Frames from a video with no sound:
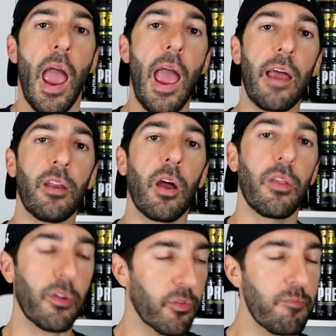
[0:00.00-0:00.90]
And
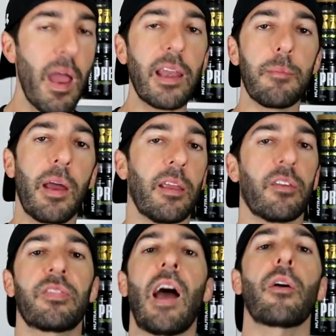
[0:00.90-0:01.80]
there's many, many,
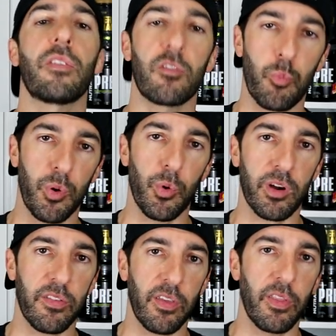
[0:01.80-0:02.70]
there's thousands of
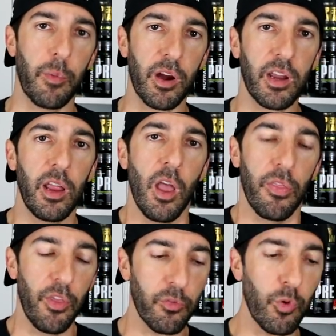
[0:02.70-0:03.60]
pre-workouts on the market.
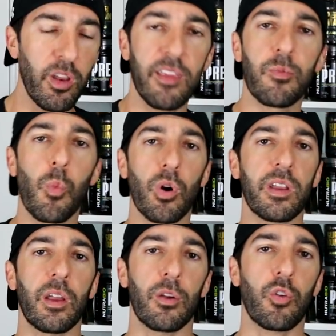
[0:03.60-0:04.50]
This one is more
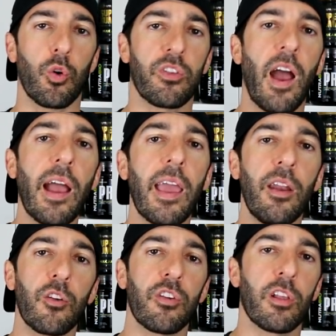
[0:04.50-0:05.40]
geared towards high
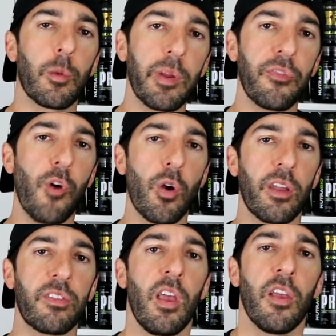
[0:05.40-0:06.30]
energy, a little bit of
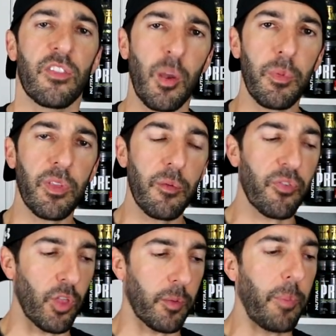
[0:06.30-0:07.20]
focus. Some of them
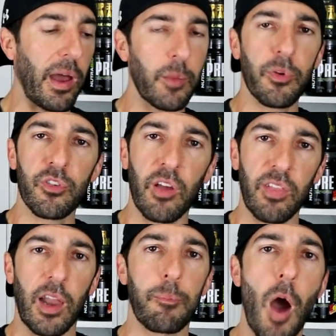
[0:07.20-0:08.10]
for like bodybuilders have
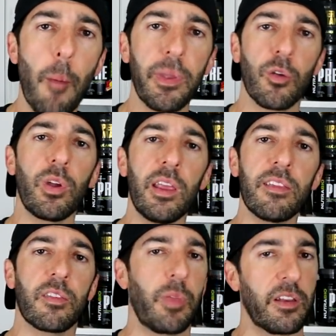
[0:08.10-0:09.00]
a lot of pump
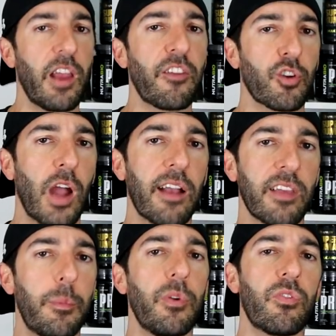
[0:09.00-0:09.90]
ingredients, like nitric
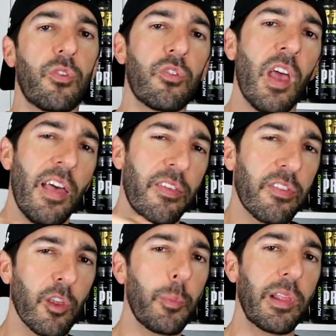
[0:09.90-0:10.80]
oxide boosters. This
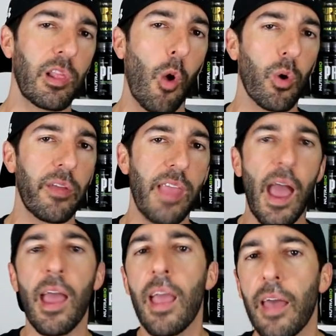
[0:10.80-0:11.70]
is a little bit lower on
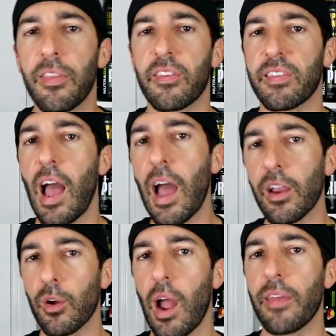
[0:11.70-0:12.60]
that. And this is
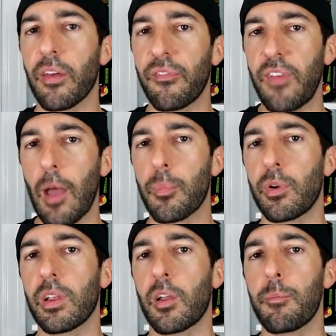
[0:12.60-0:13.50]
higher on the fat
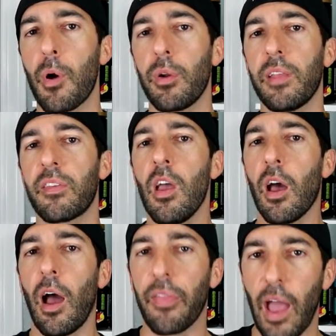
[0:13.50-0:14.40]
burning components,
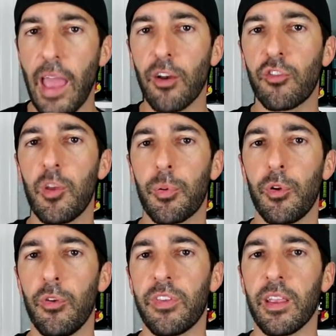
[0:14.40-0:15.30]
the energy
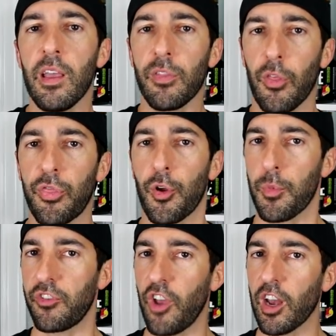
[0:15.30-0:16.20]
producing, the
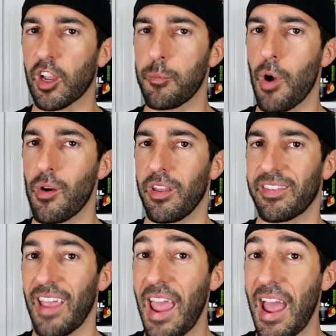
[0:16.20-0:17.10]
thermogenic
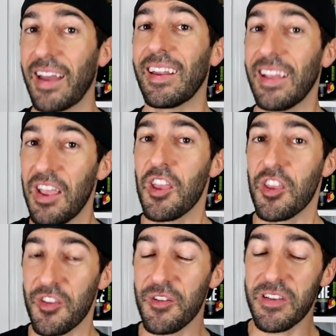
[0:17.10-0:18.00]
components. And
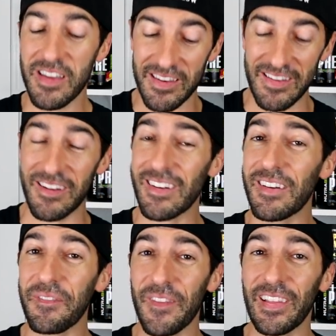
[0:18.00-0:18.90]
you're
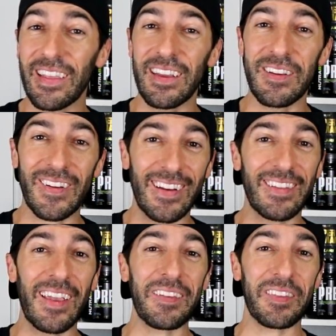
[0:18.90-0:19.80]
gonna feel it and you're gonna
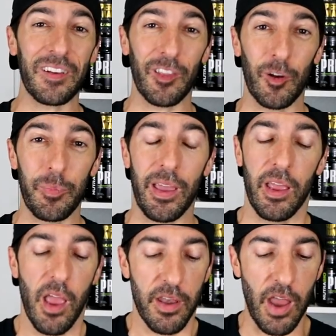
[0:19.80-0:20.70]
taste it a little bit.
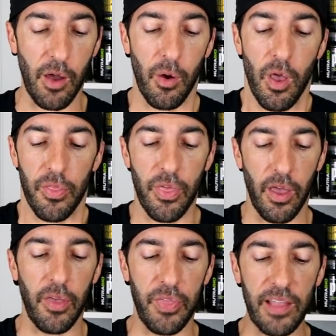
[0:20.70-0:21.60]
Now,
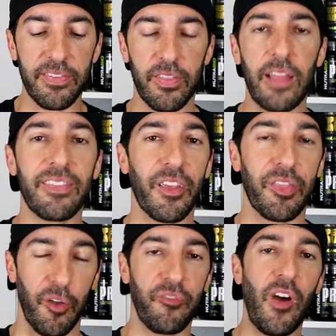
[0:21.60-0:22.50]
that's
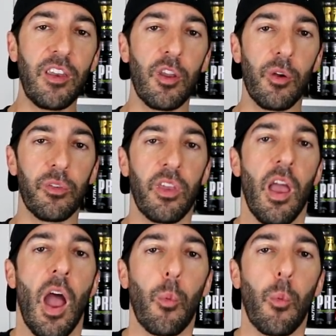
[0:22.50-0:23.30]
the fun news.